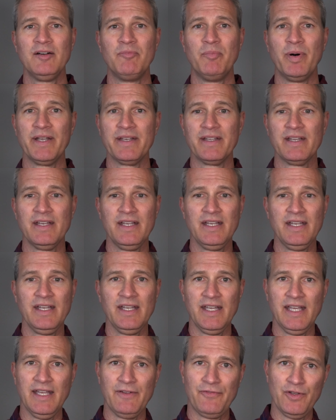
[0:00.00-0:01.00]
But
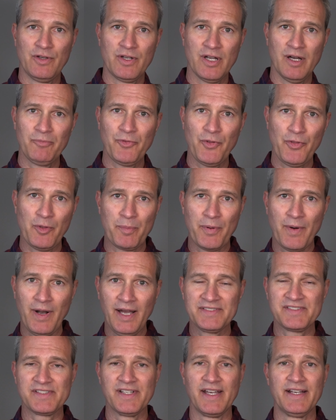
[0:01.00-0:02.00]
if you come through the
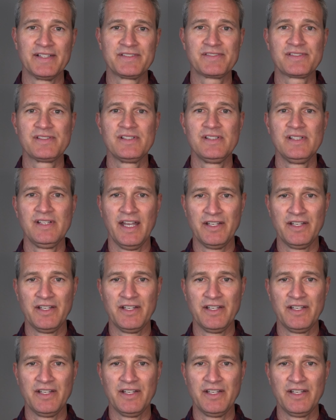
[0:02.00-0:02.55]
process